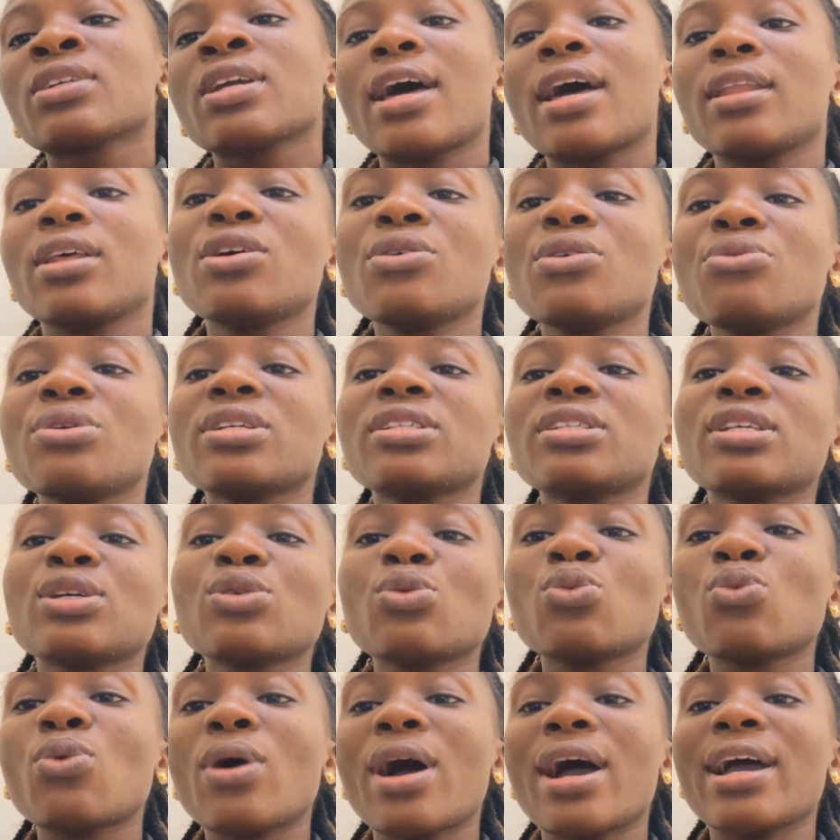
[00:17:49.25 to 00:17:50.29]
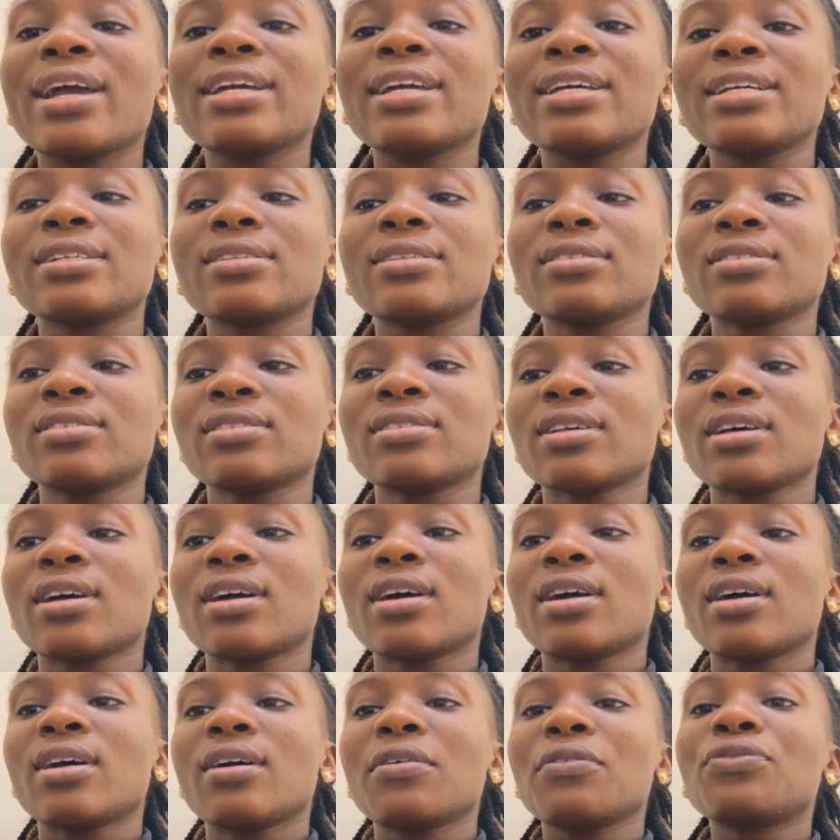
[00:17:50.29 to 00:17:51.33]
Another reason why is
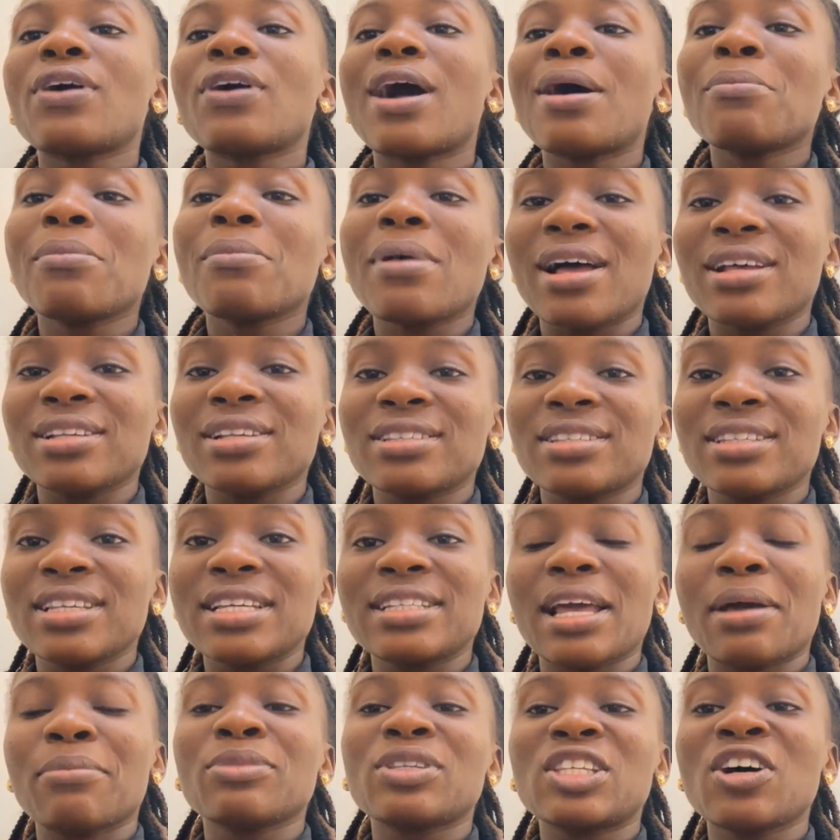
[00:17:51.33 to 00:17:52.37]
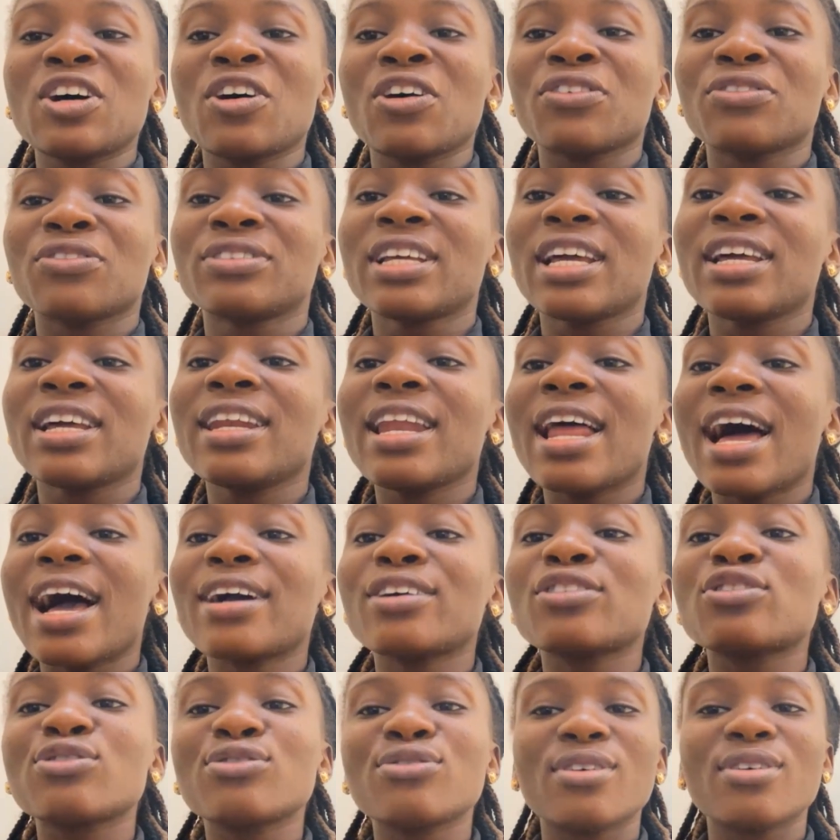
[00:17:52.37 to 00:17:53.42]
farmers themselves, they
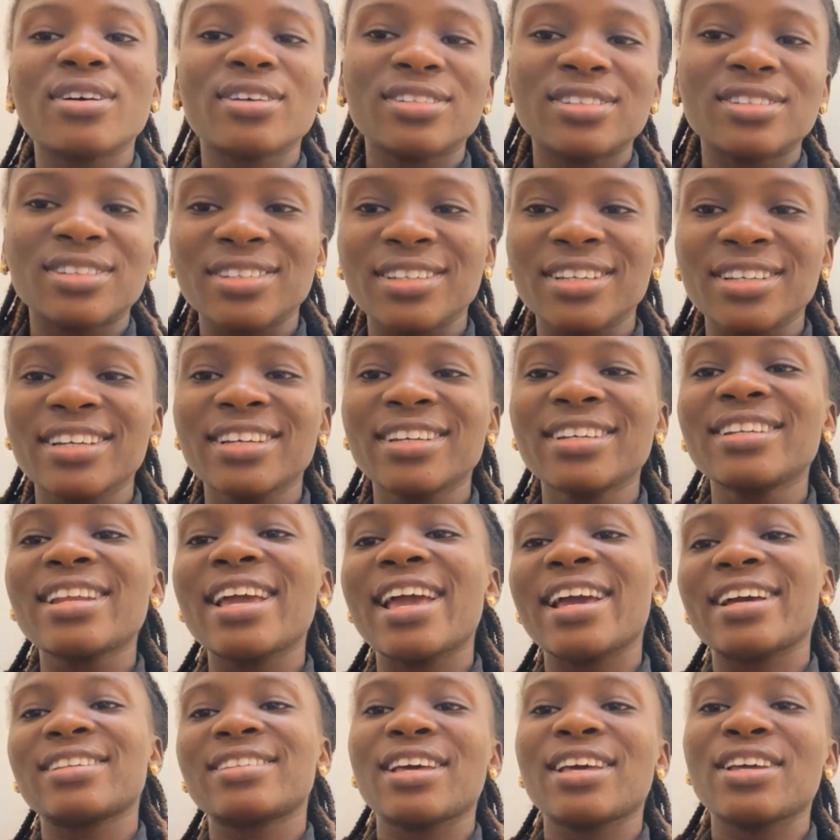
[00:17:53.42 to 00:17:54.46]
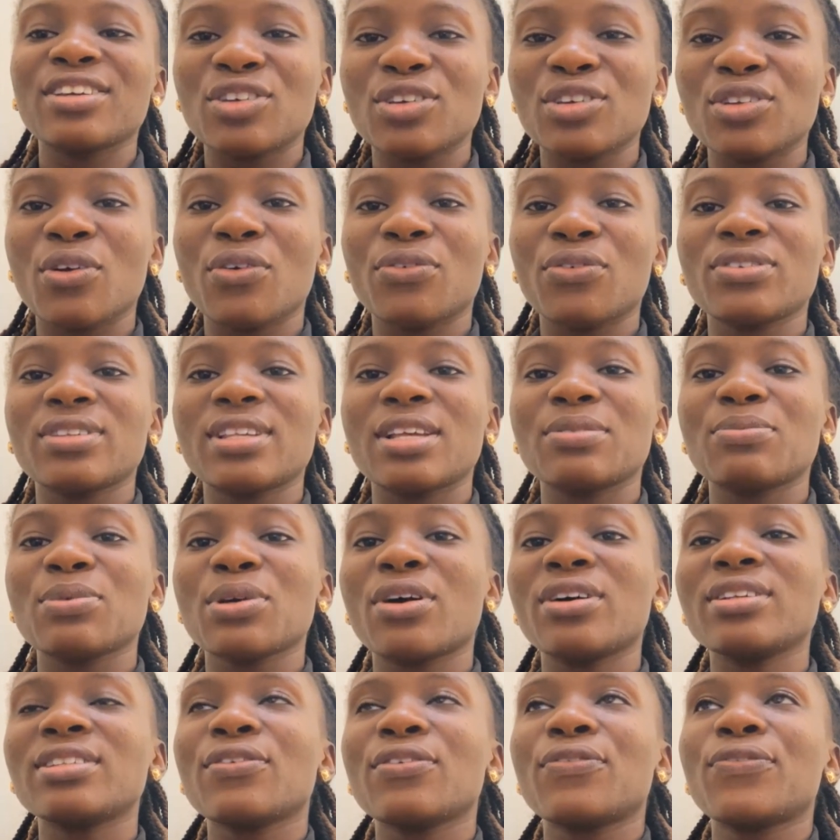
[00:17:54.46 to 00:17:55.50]
lack trust in extension officers
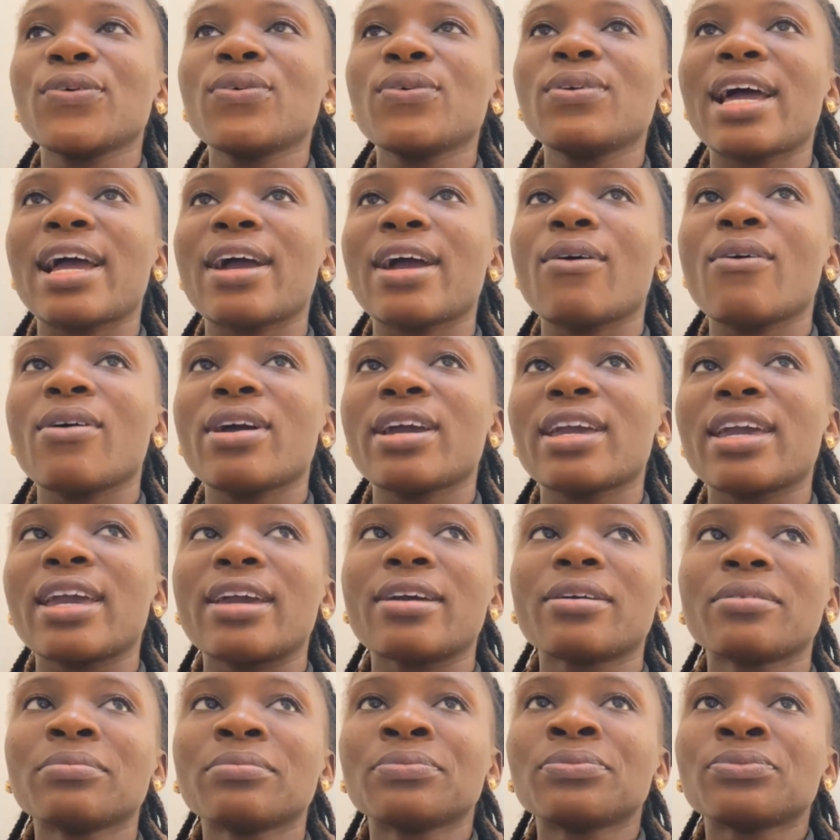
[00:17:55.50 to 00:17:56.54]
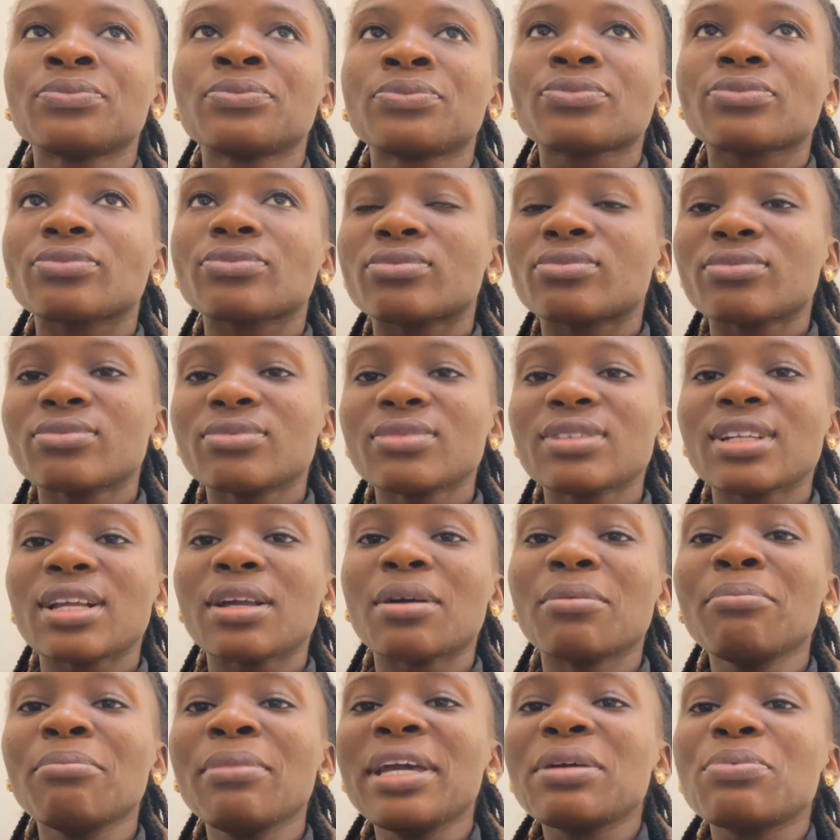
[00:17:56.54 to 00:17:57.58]
because they feel like, okay,
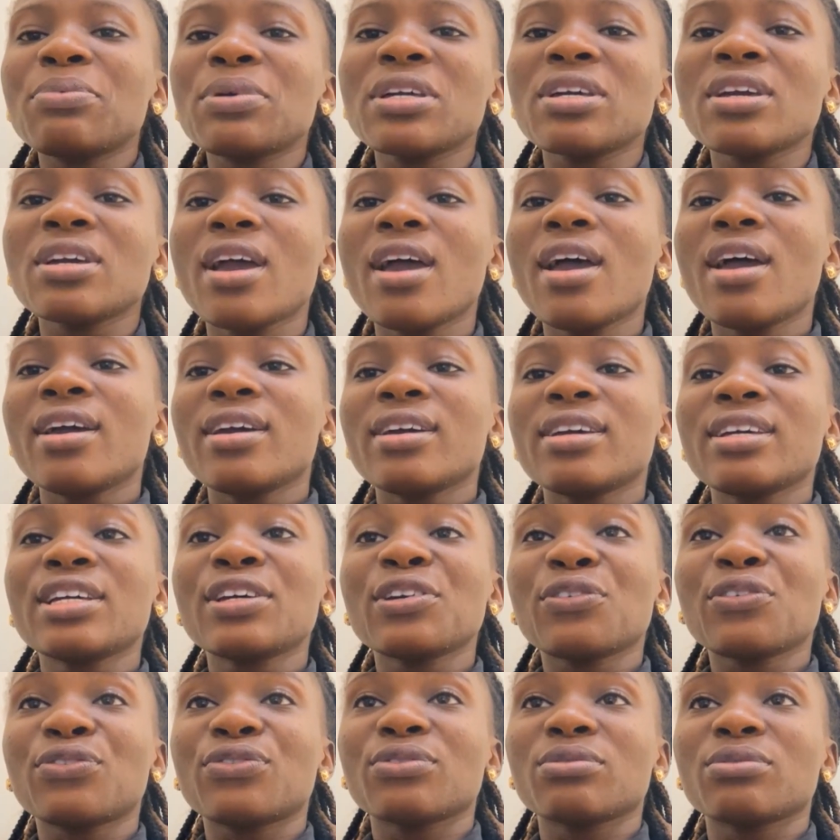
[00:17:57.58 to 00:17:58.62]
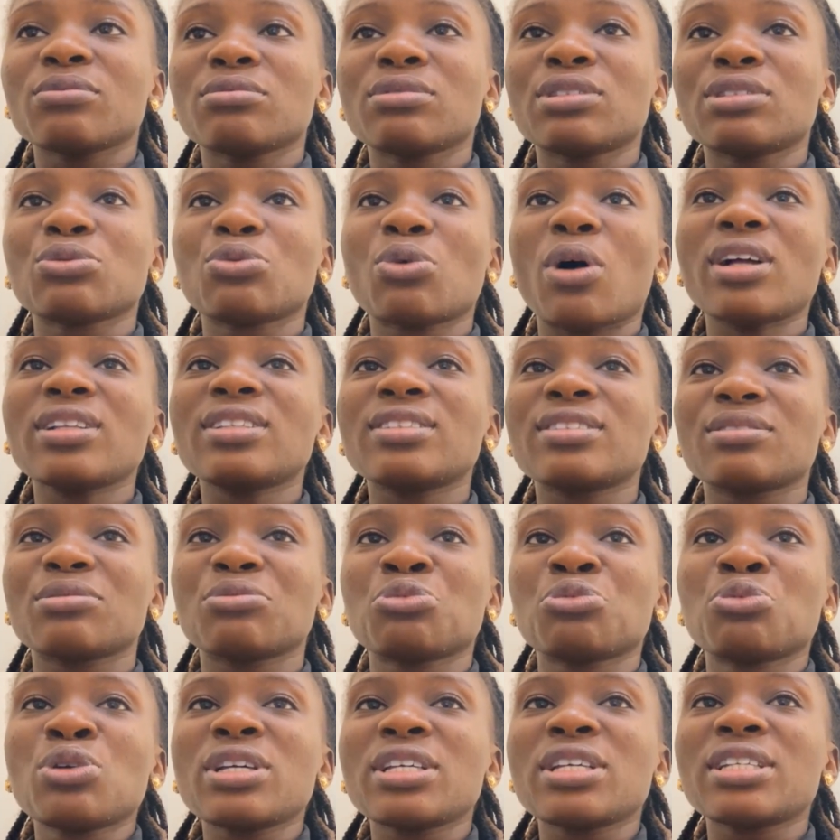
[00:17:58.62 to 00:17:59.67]
maybe if what
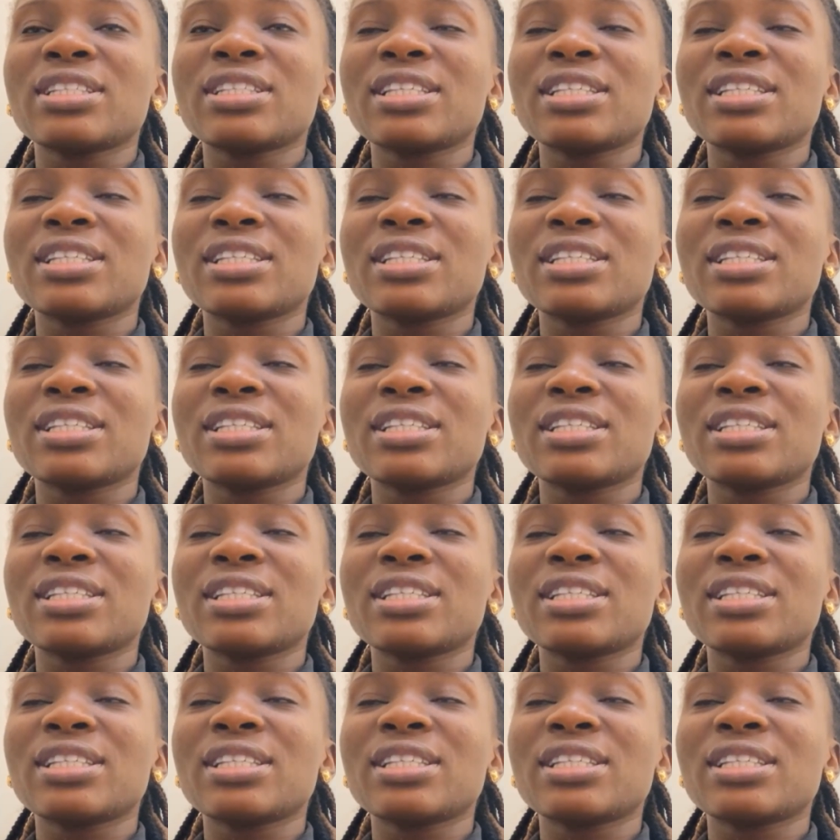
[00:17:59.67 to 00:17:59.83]
who is